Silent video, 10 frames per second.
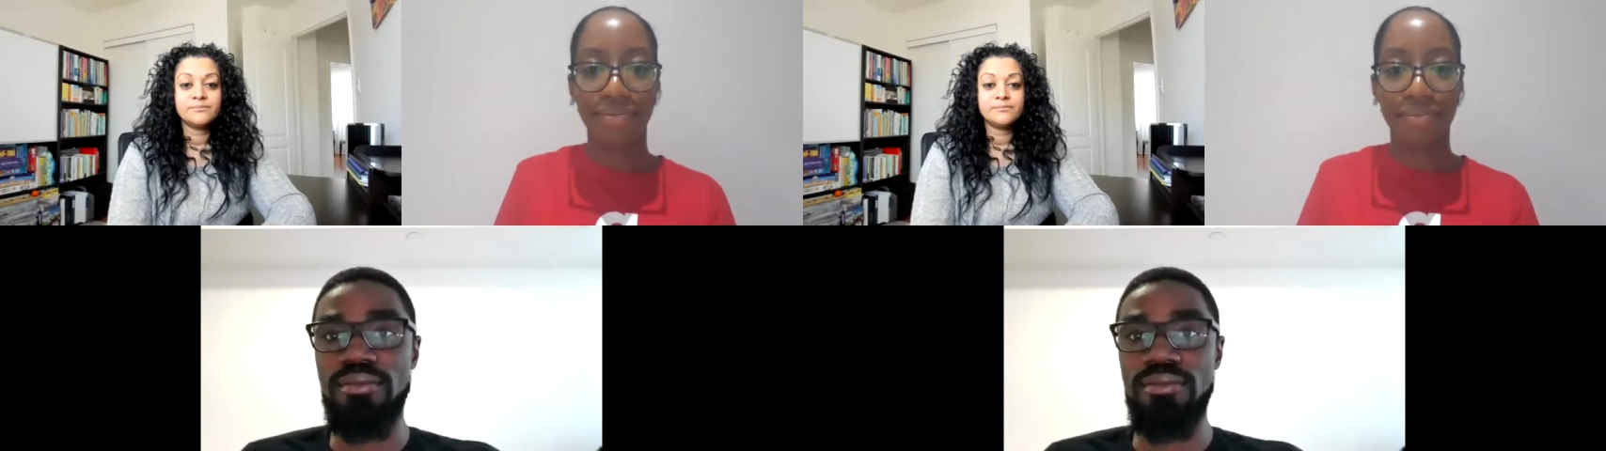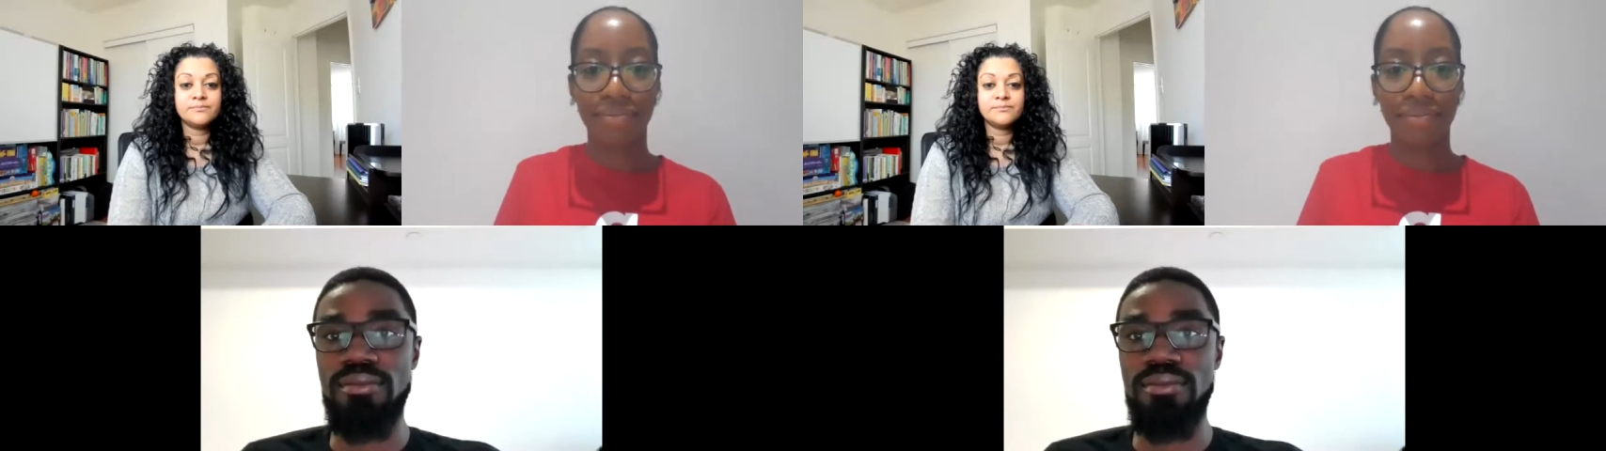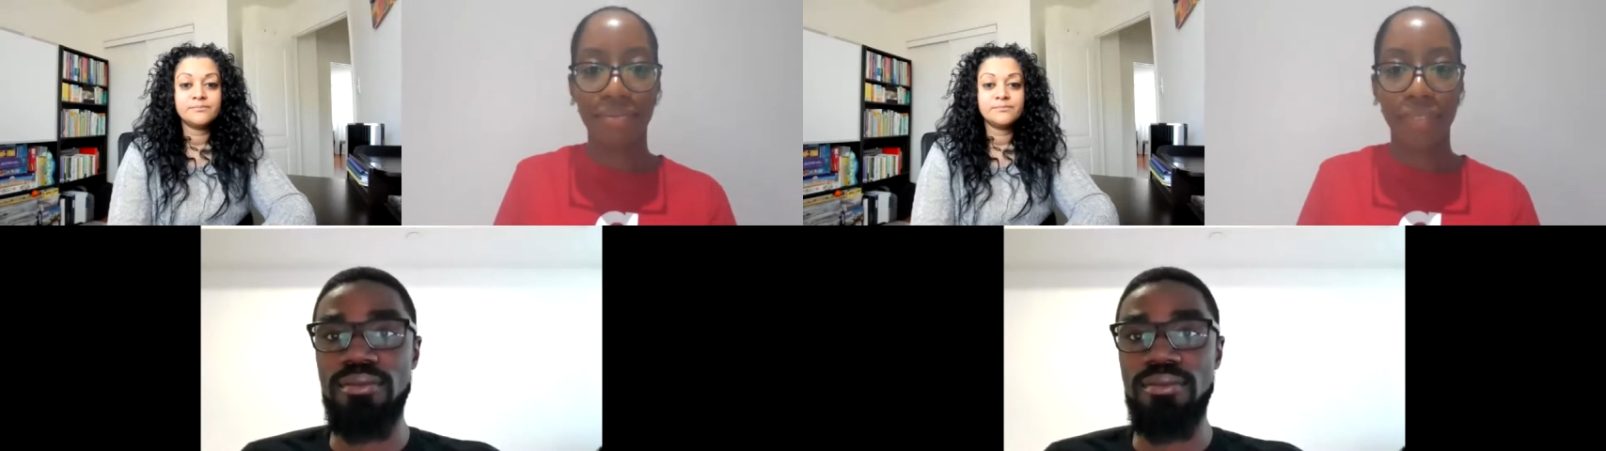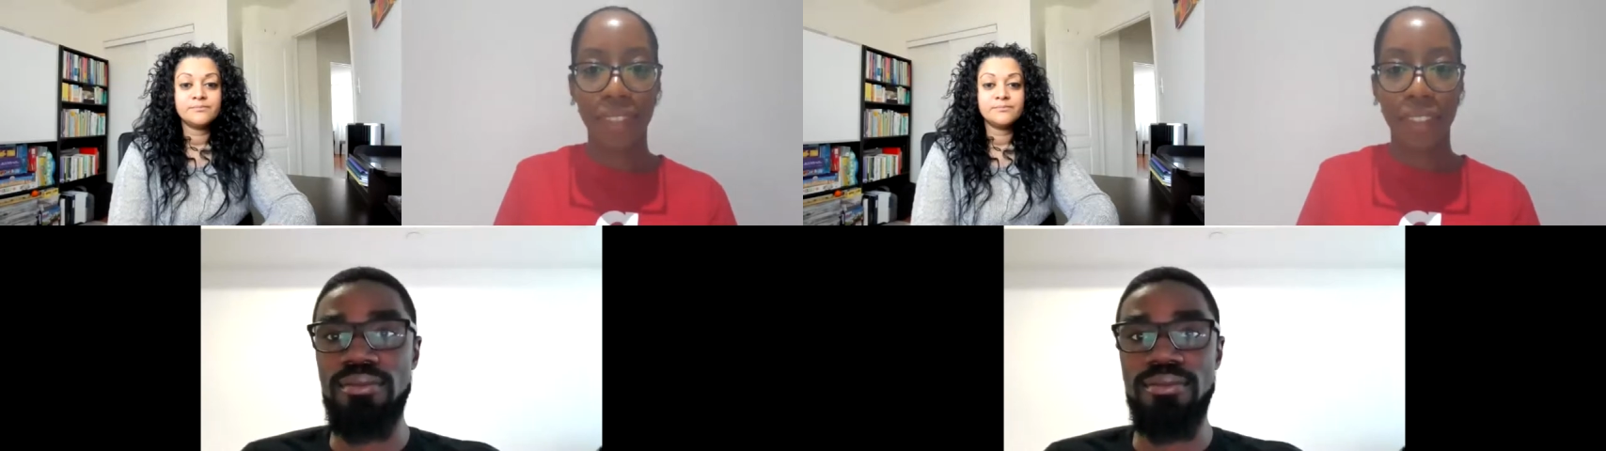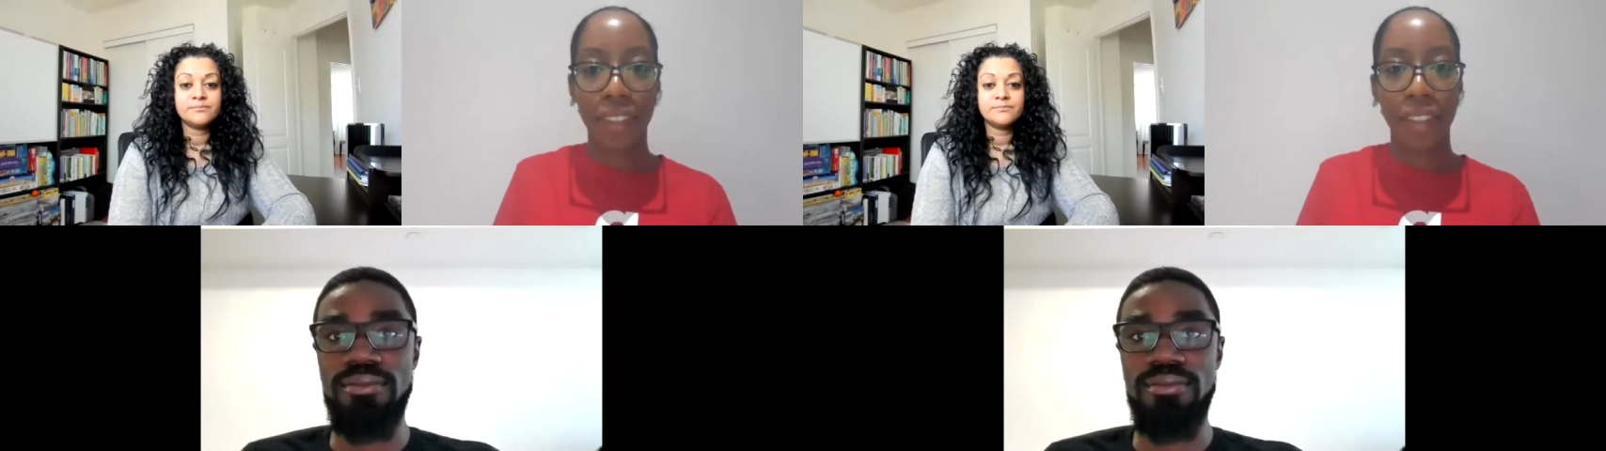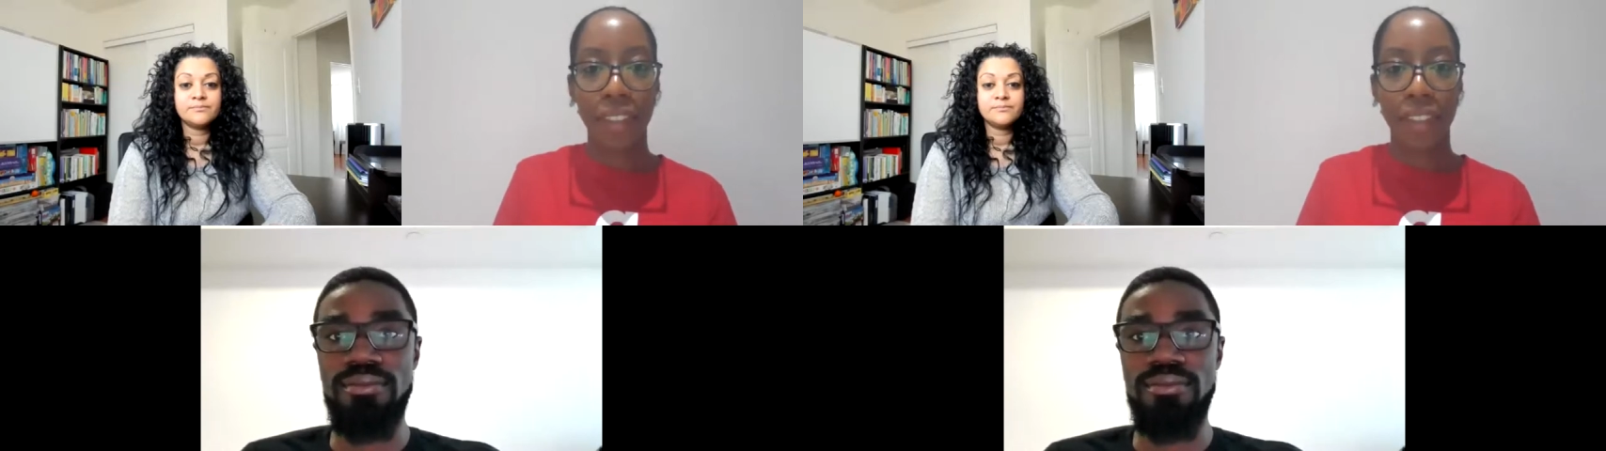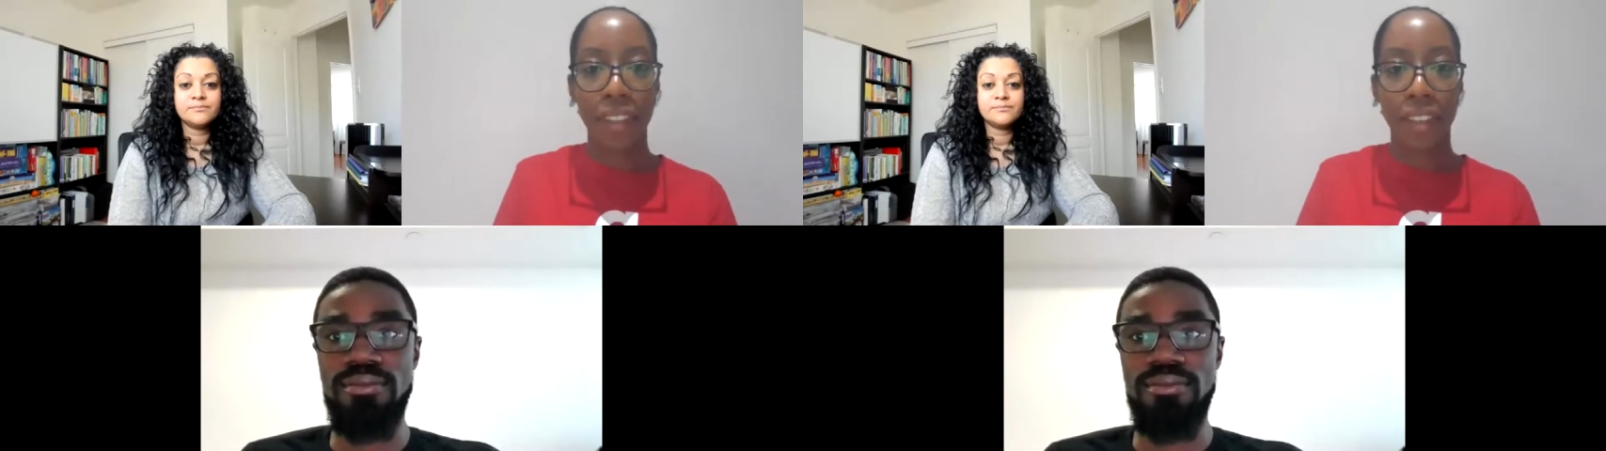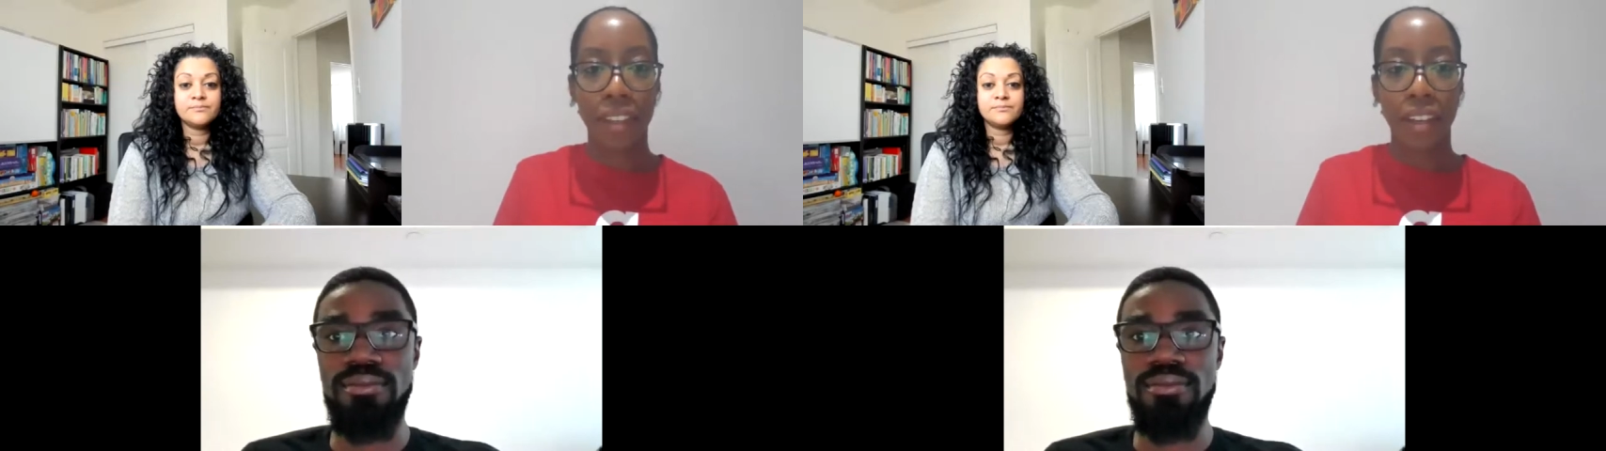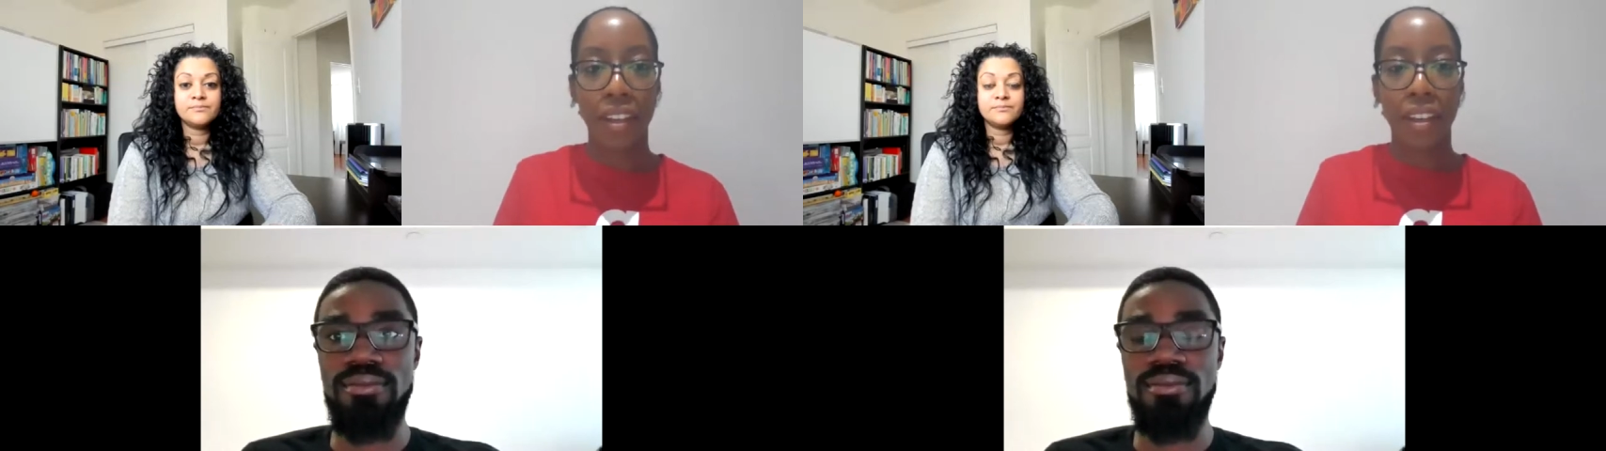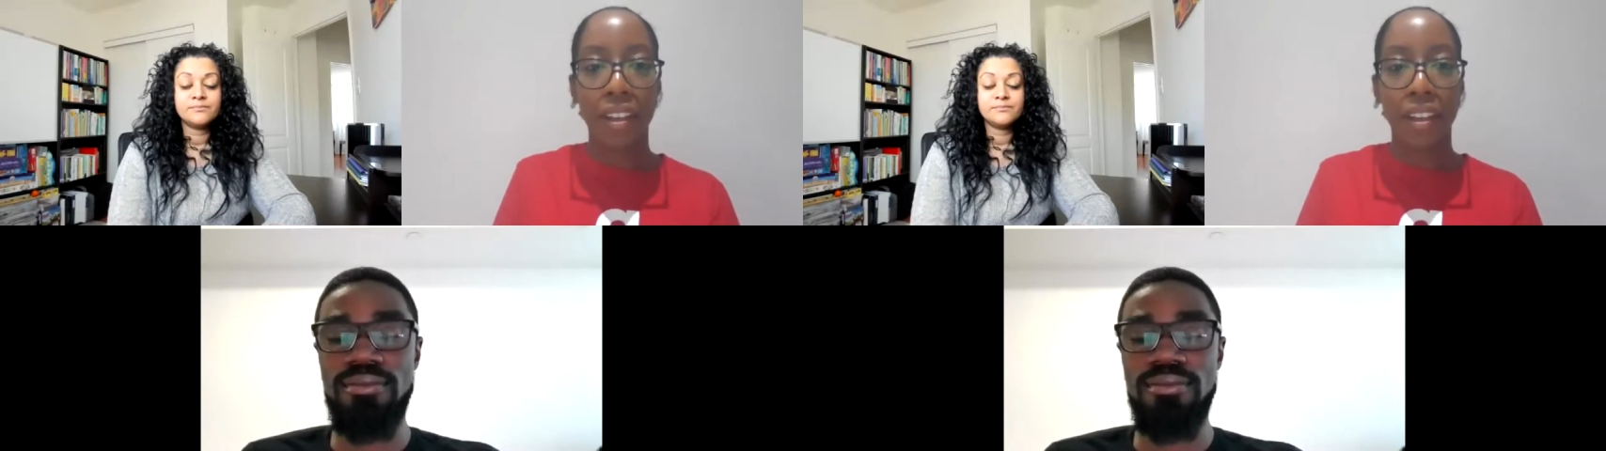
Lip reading: Nothing is said.